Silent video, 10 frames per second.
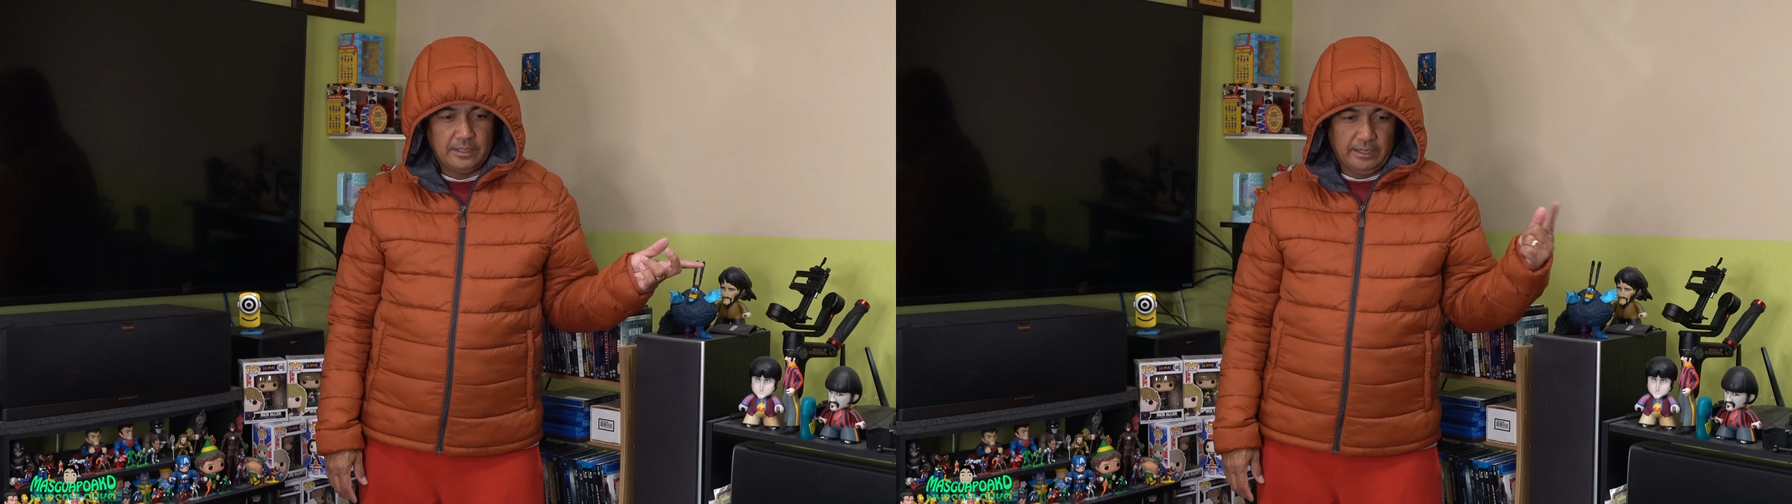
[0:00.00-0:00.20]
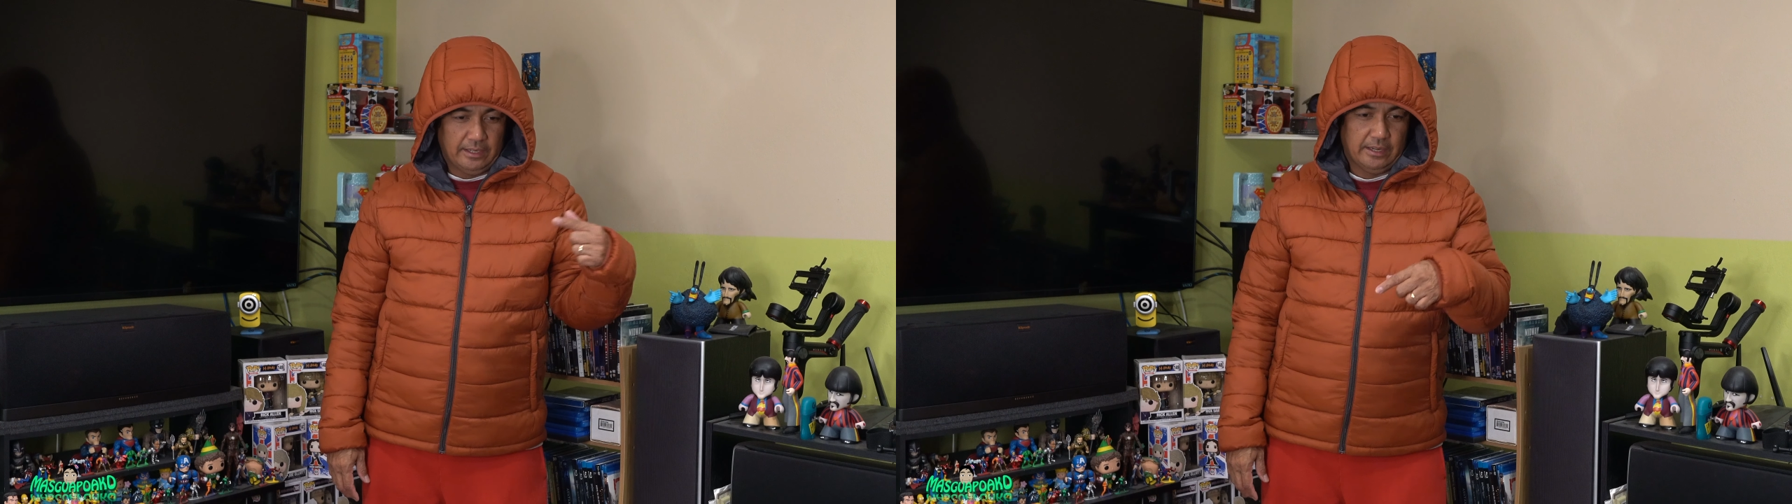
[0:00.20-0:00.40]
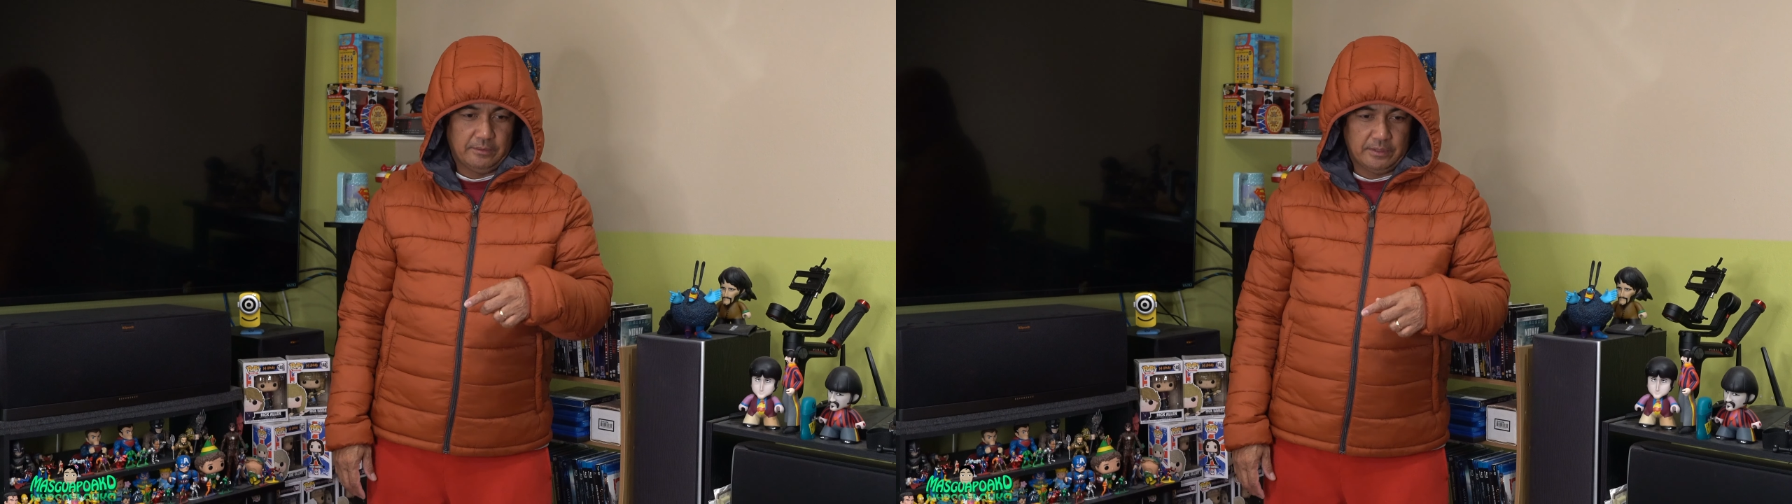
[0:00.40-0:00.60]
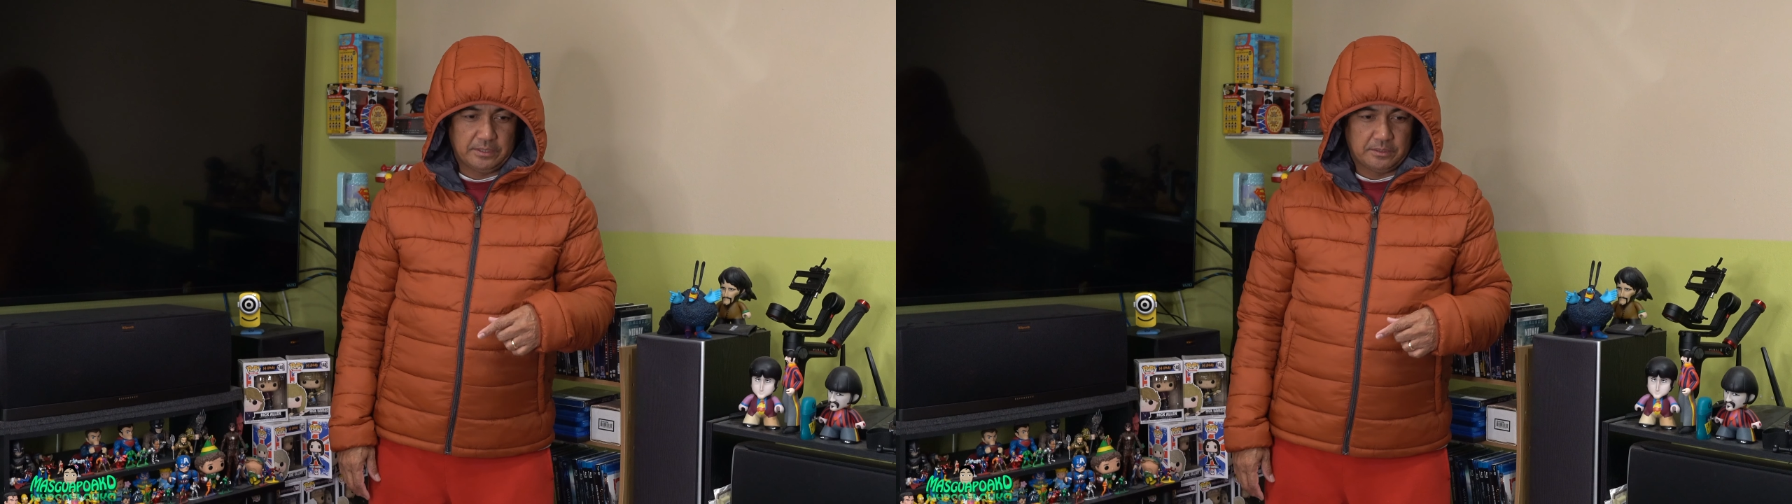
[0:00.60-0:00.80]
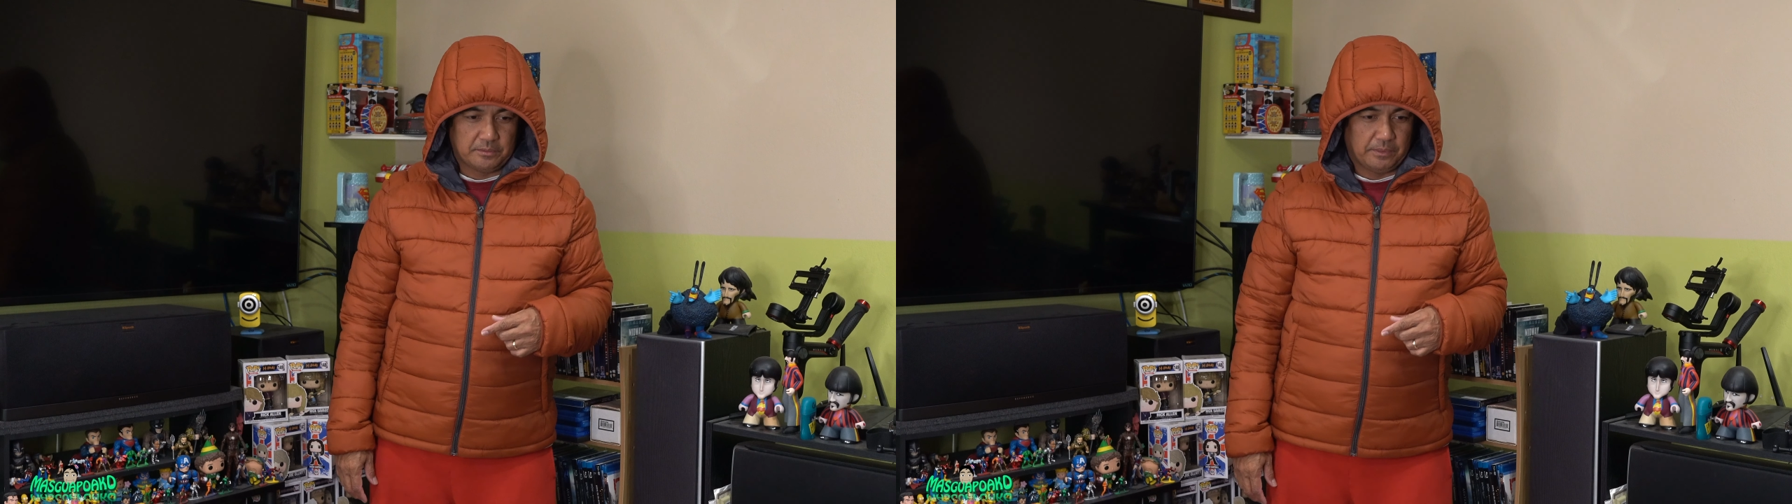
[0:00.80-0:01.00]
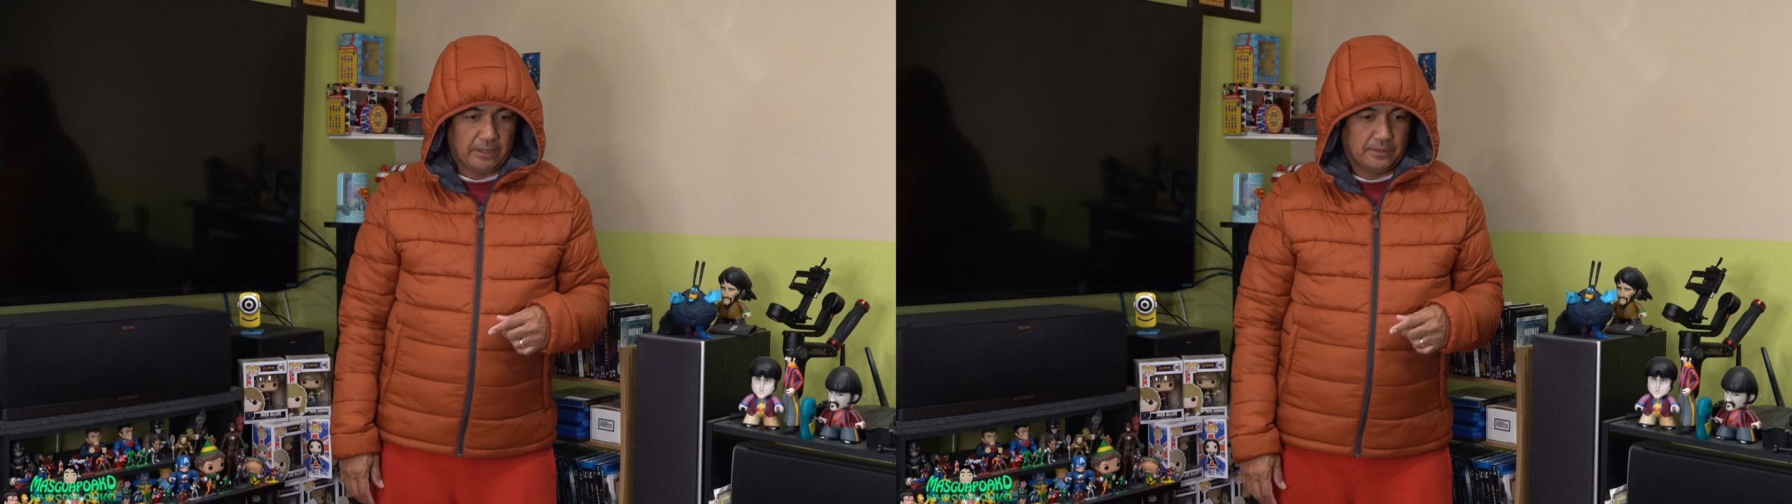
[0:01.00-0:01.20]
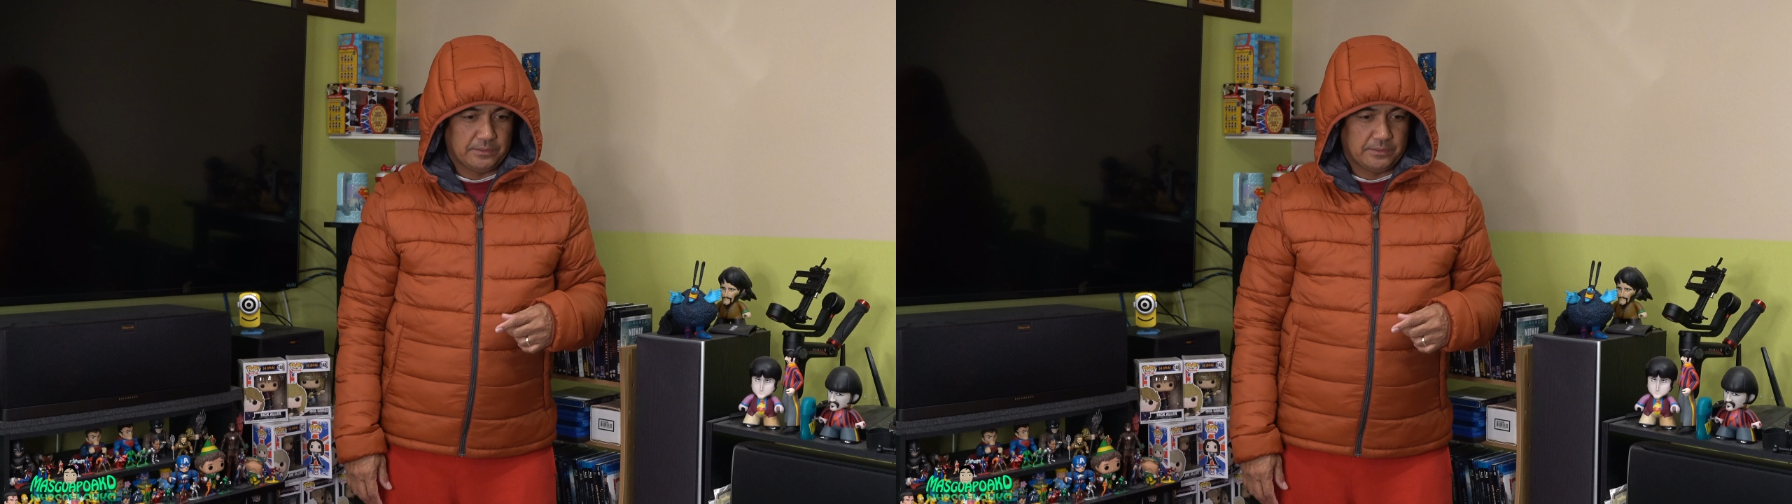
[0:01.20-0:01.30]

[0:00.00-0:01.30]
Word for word: and that was store pickup,